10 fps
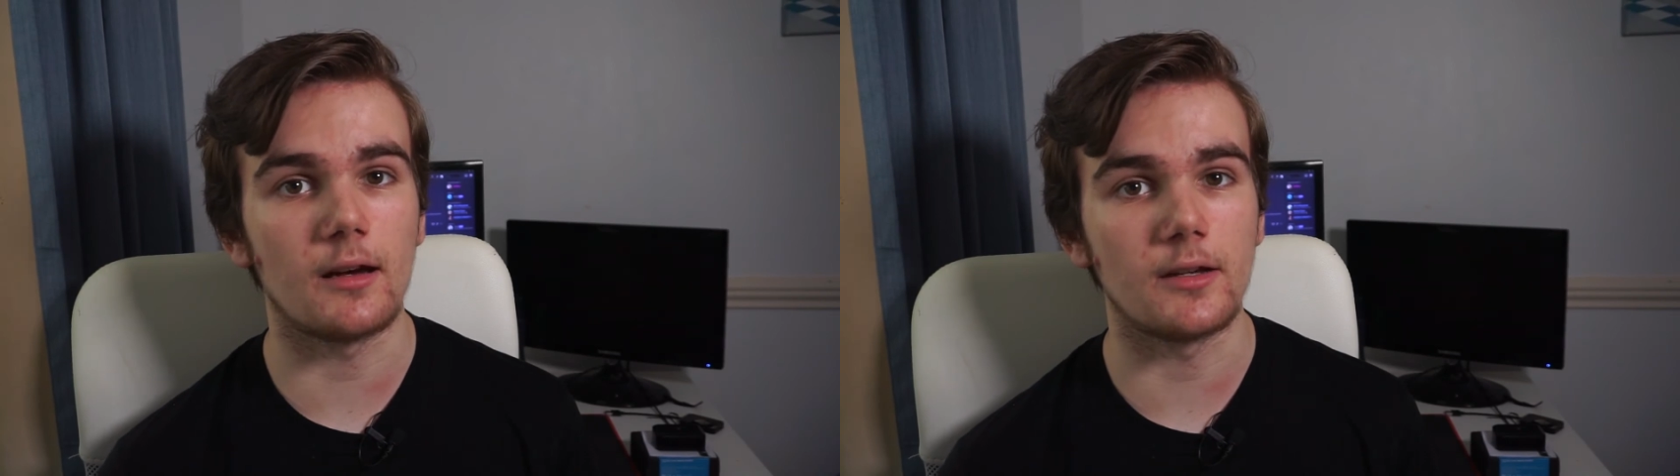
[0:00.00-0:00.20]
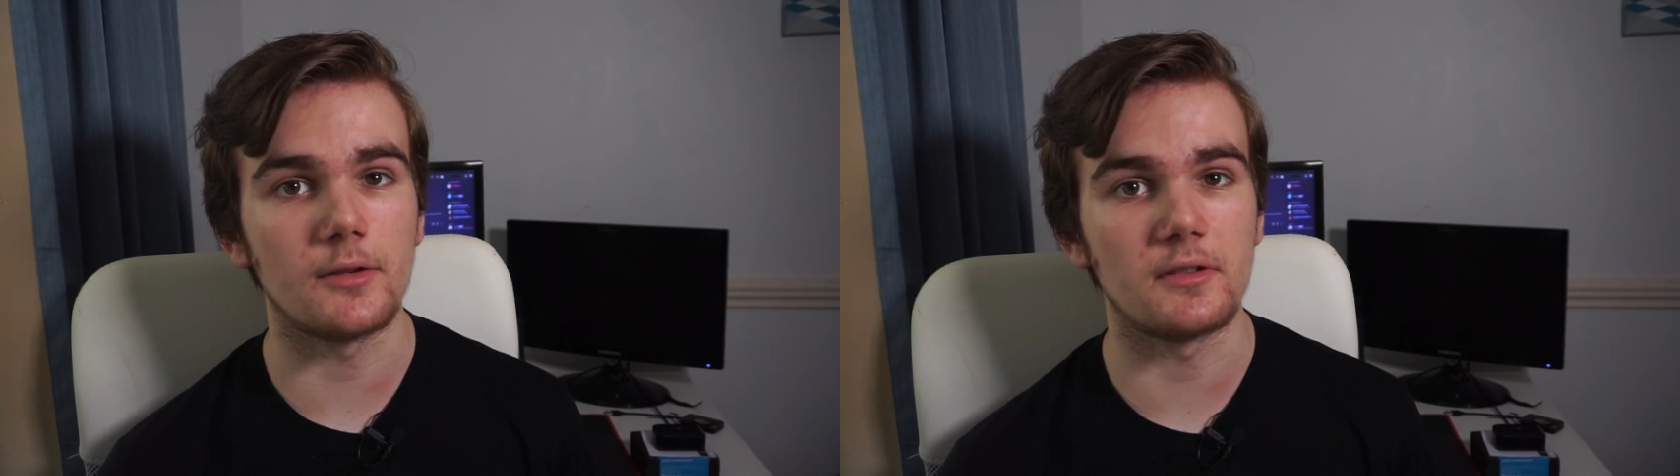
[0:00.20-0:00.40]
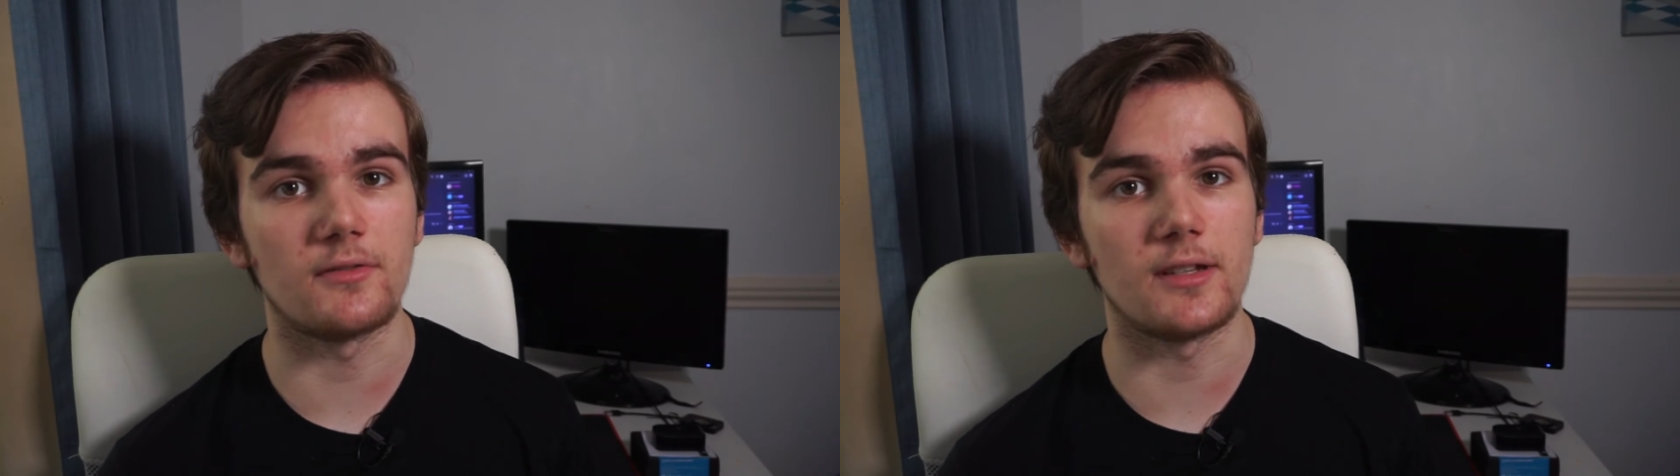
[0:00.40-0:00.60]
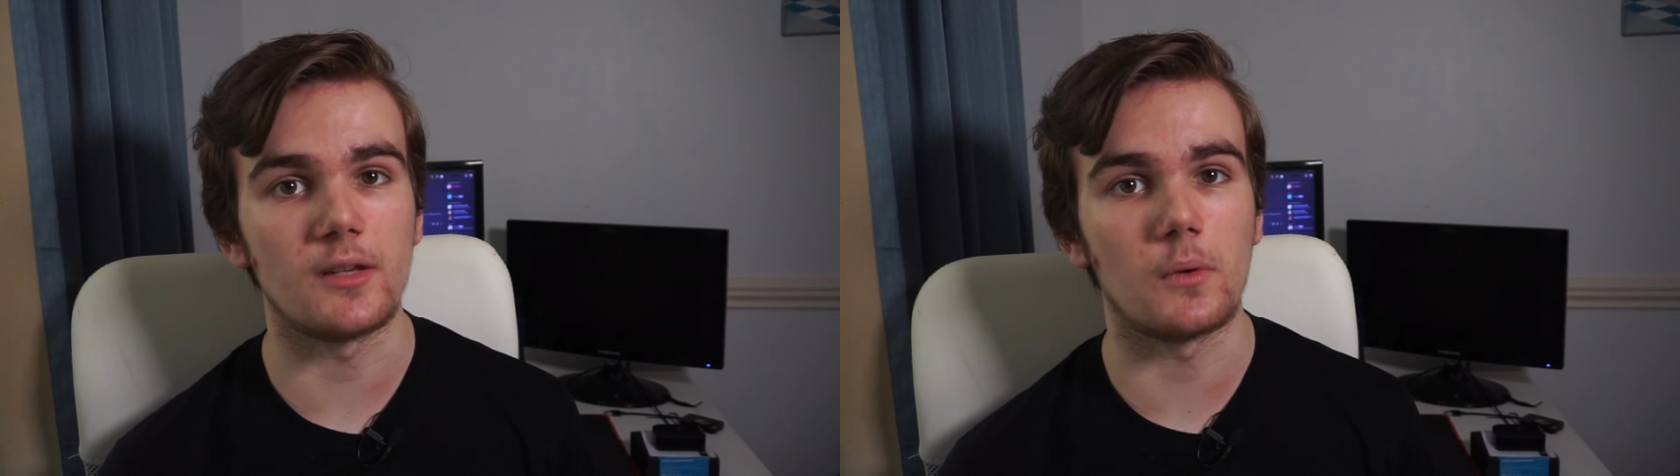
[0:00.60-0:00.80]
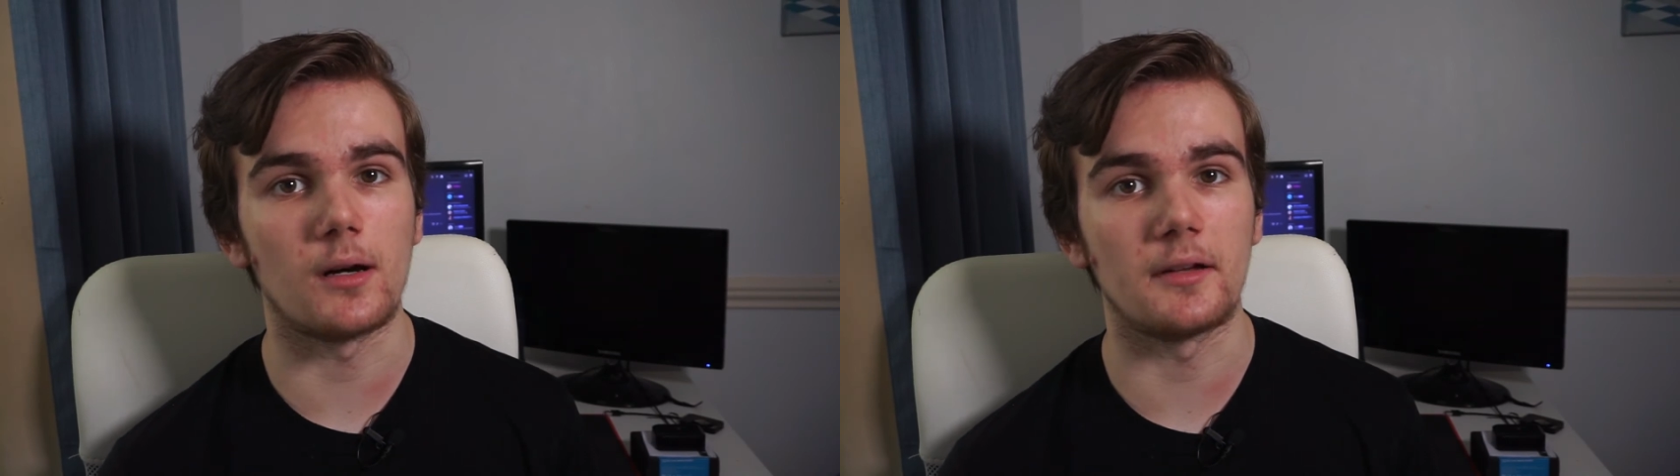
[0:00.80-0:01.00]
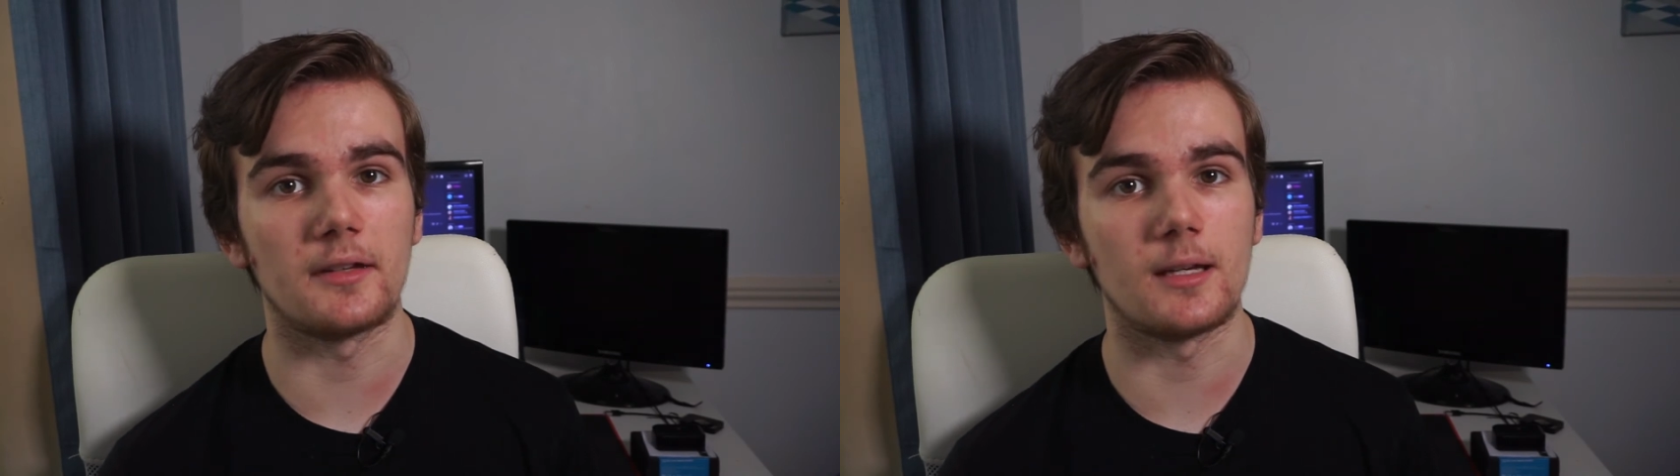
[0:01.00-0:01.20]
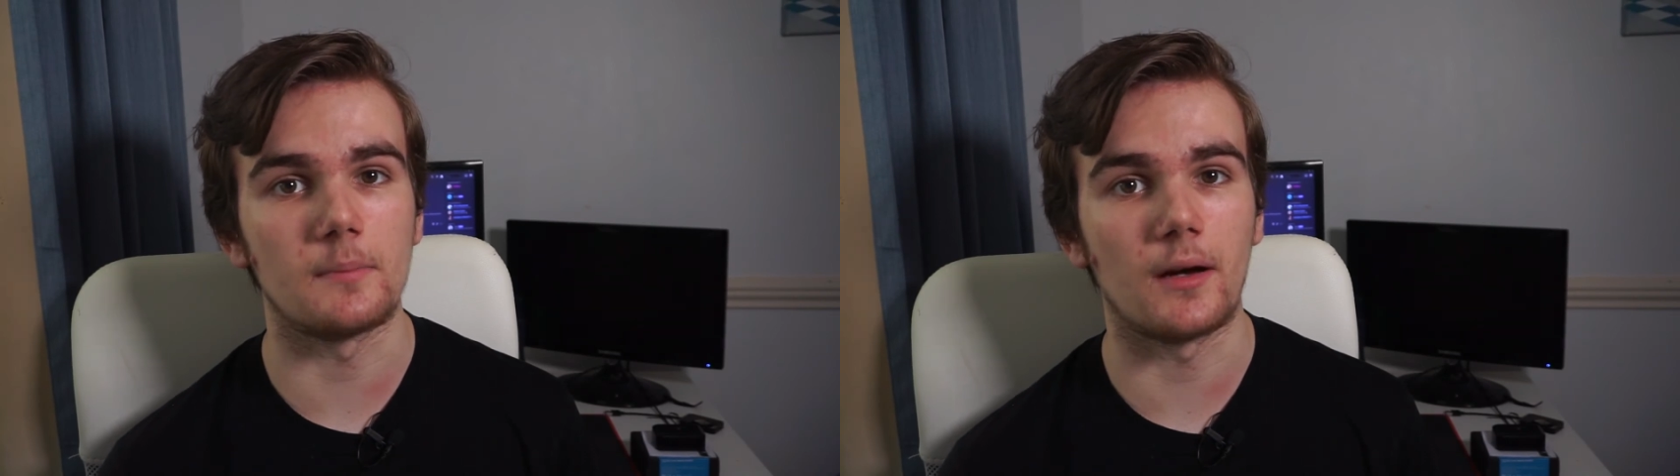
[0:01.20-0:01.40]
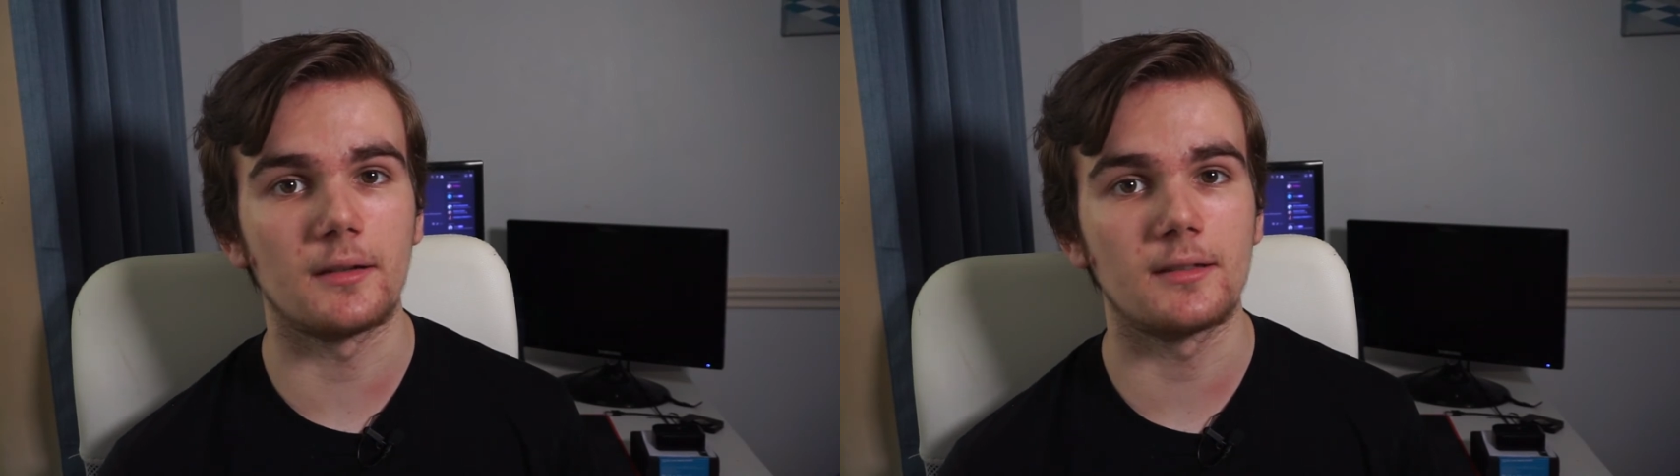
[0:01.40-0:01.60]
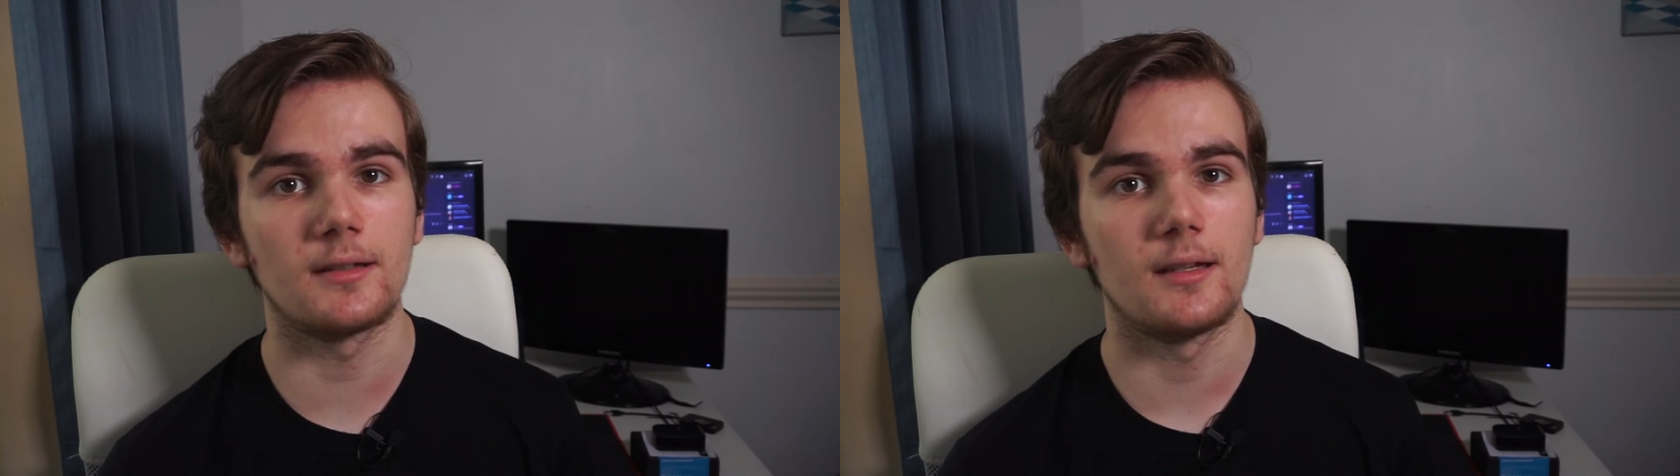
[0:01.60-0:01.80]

I use for these wireless earbuds